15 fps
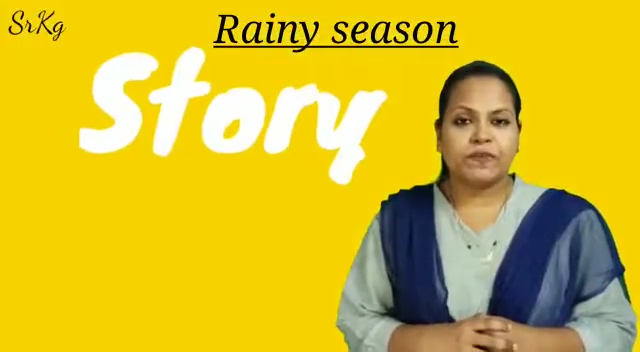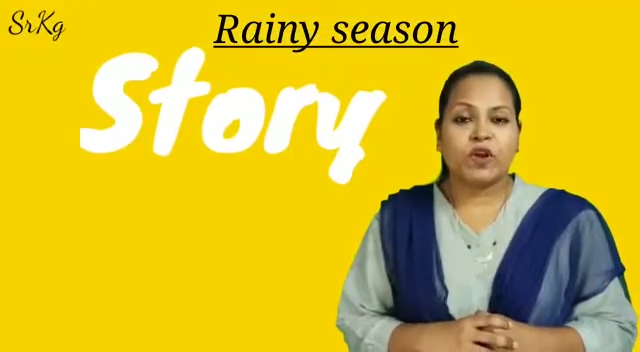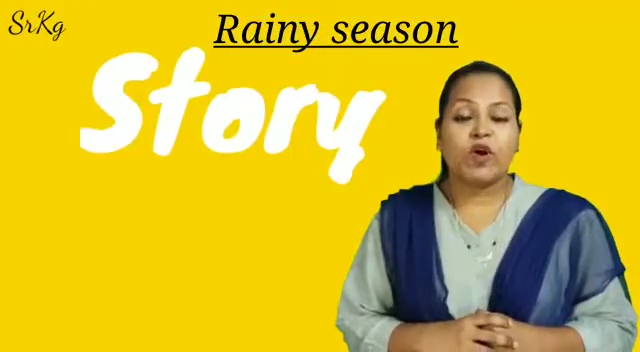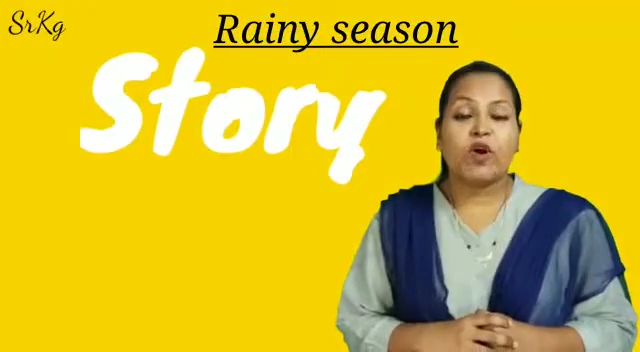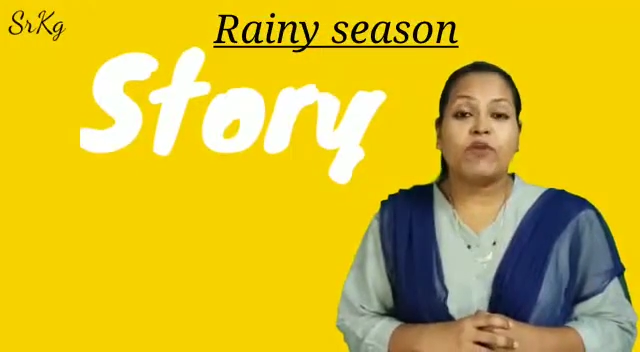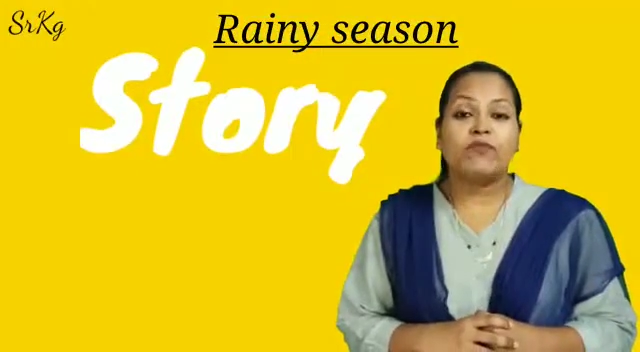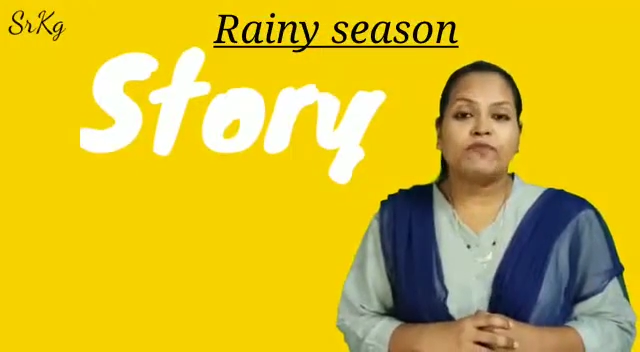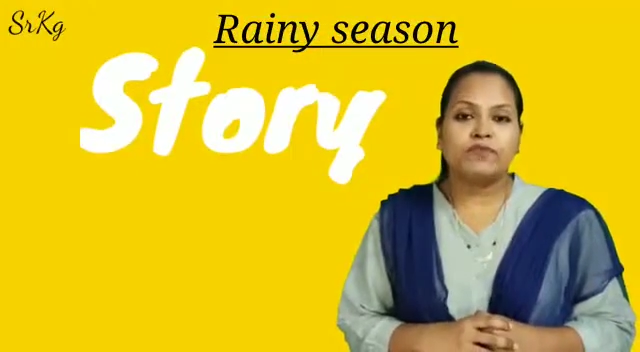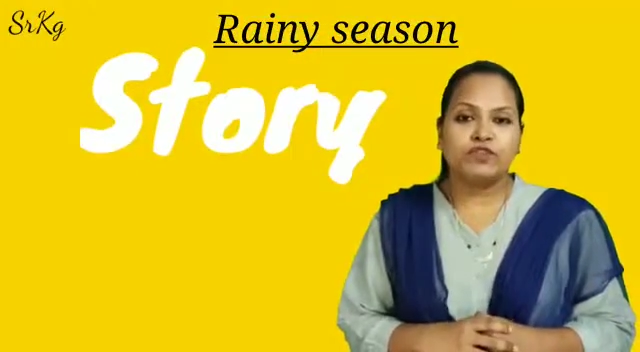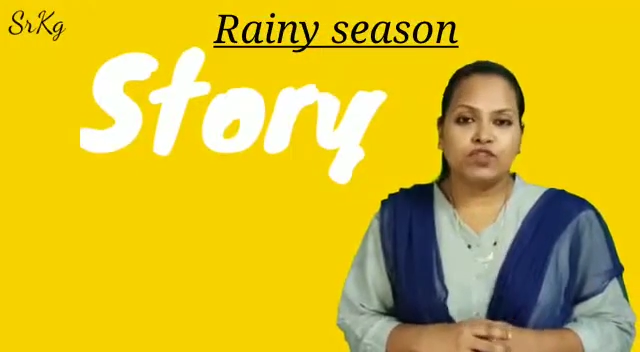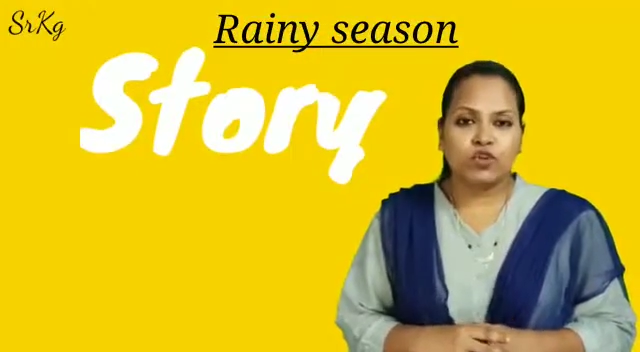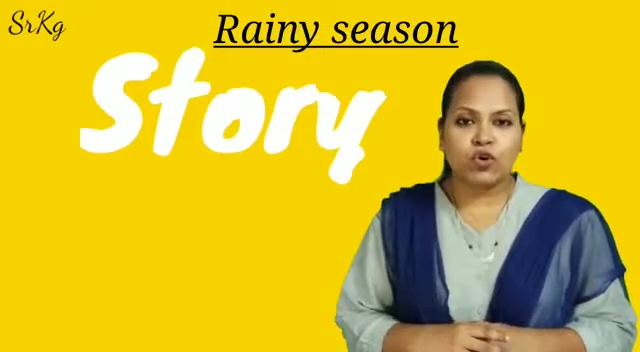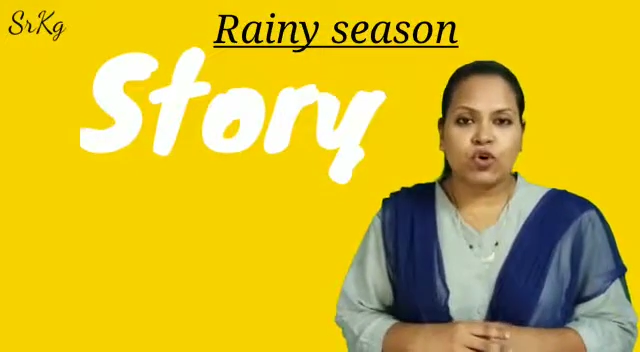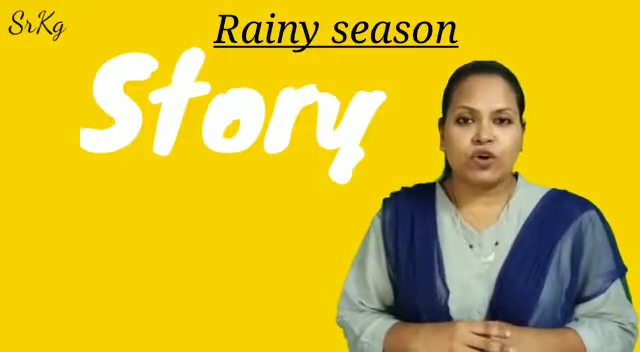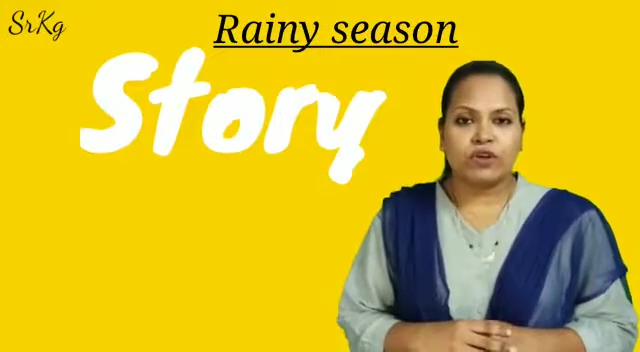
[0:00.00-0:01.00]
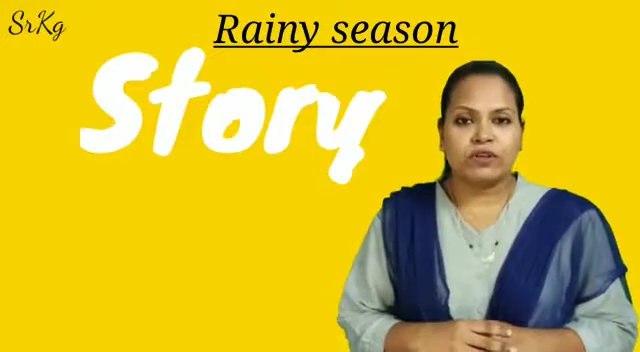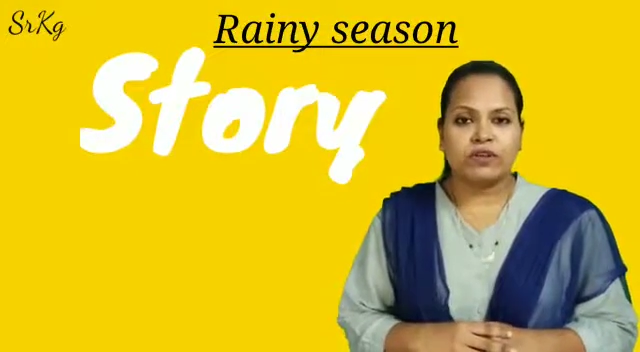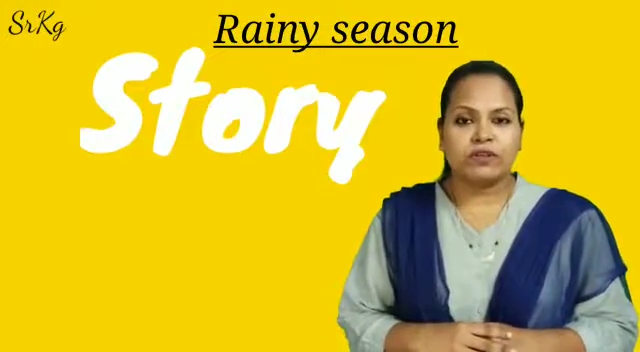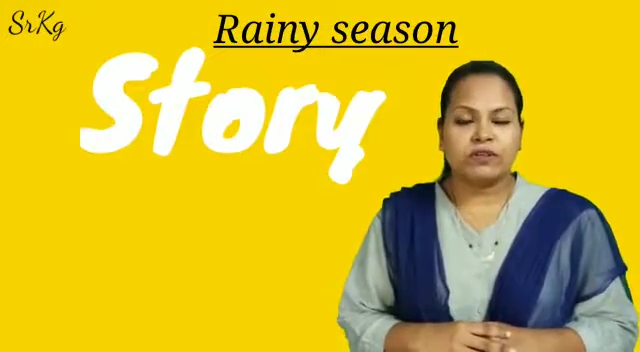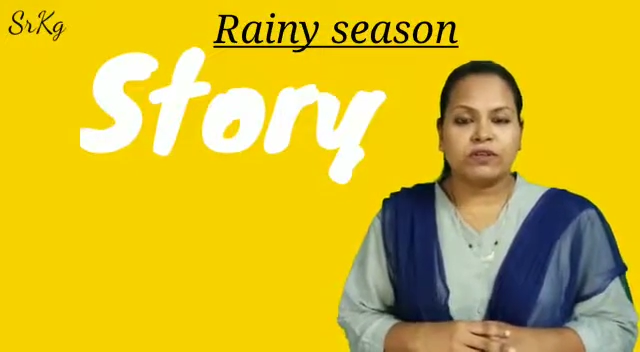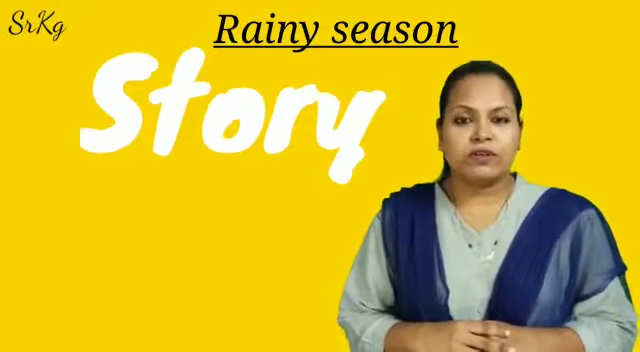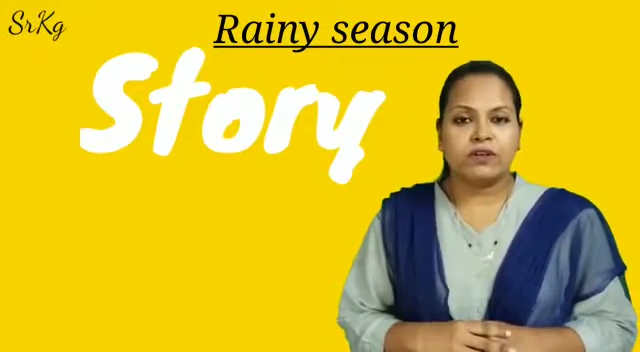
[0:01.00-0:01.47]
of John.
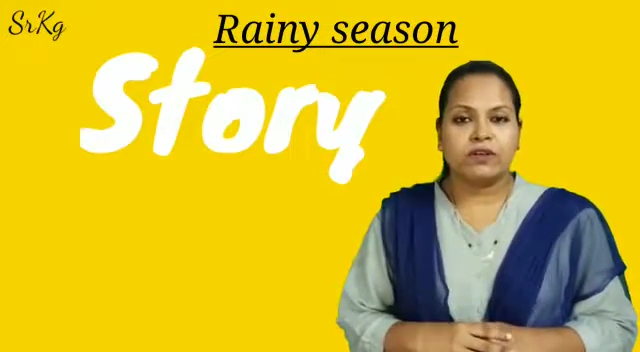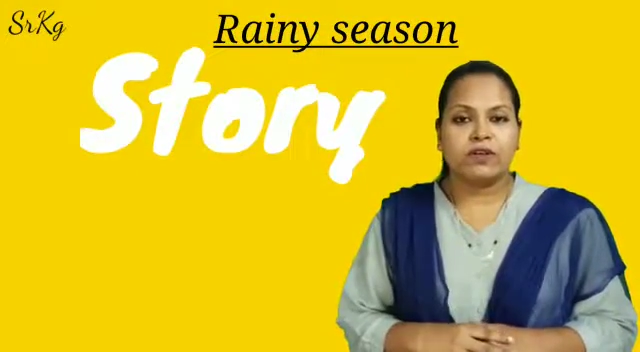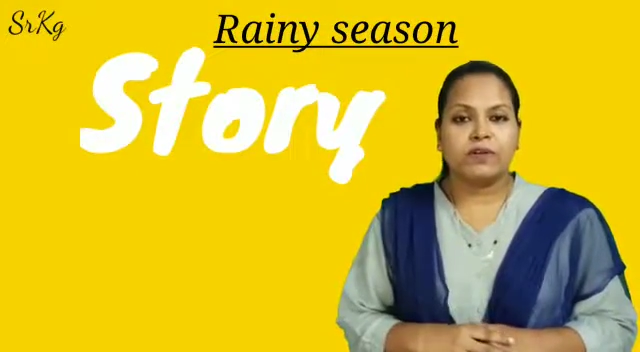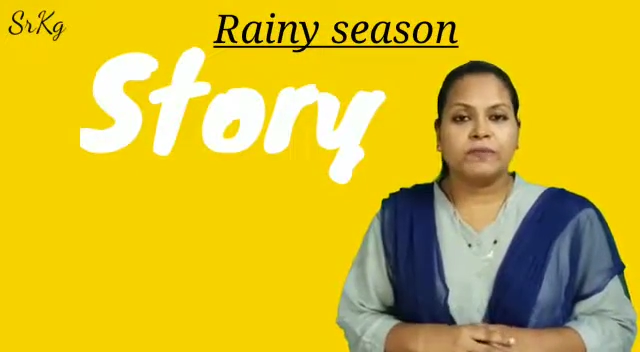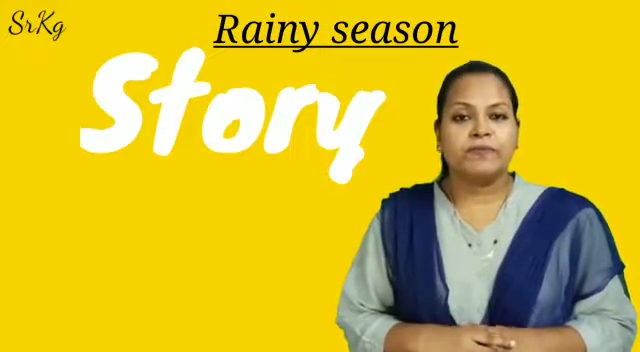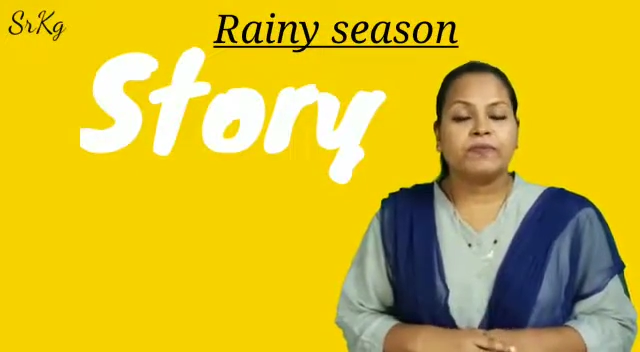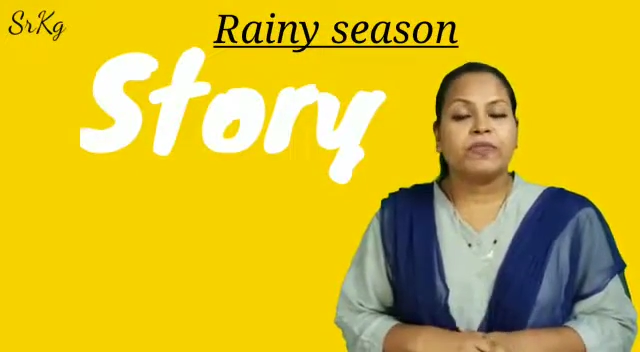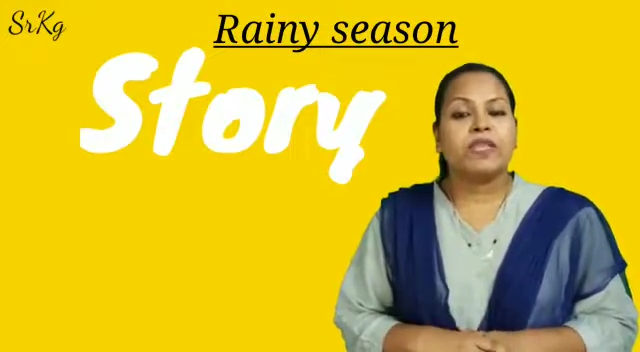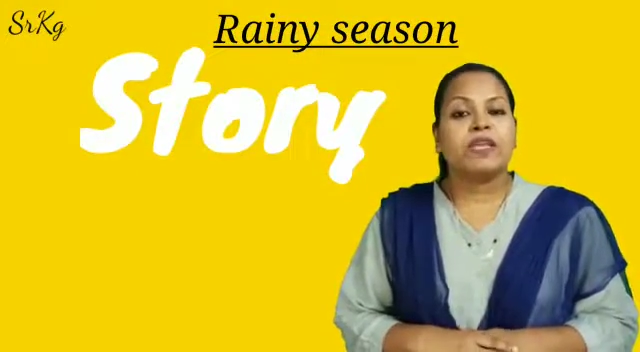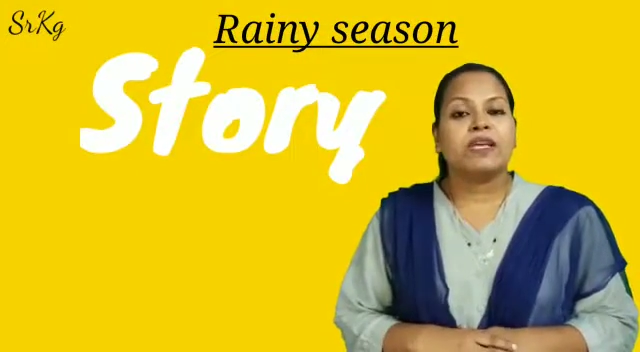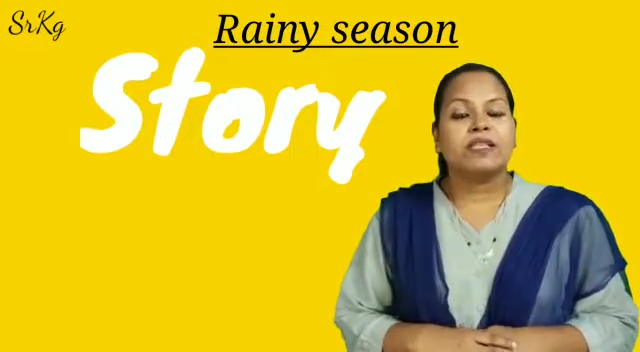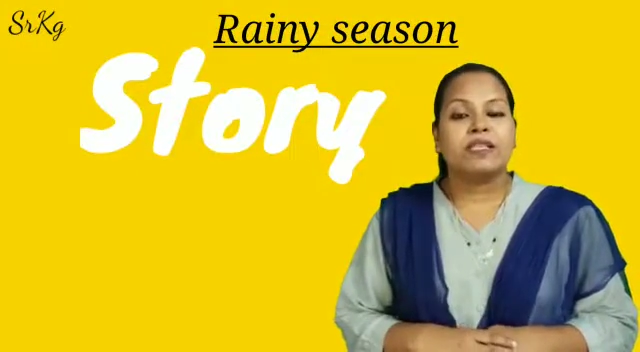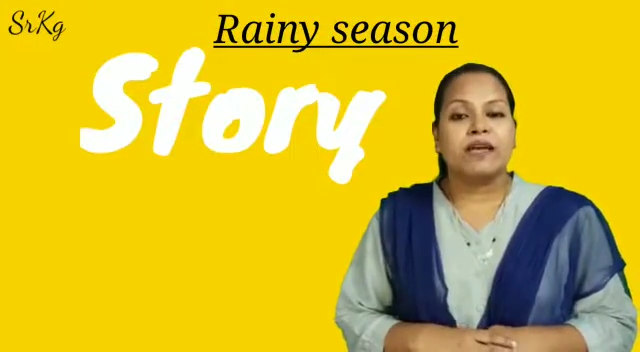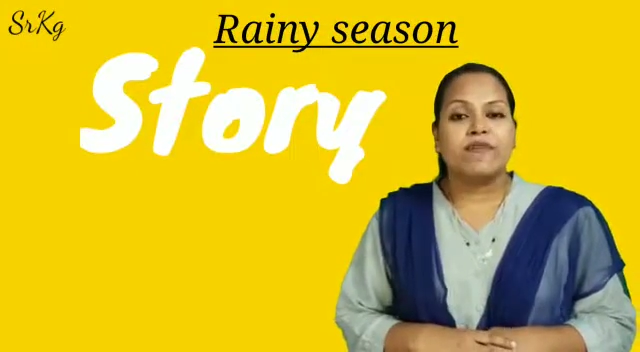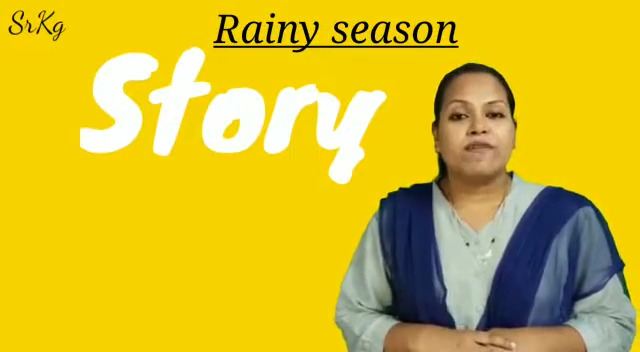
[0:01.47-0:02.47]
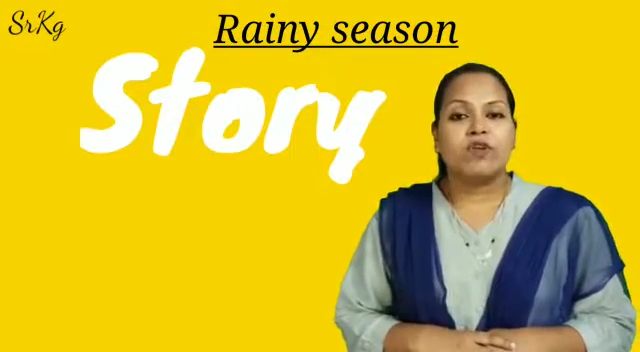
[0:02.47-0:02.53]
There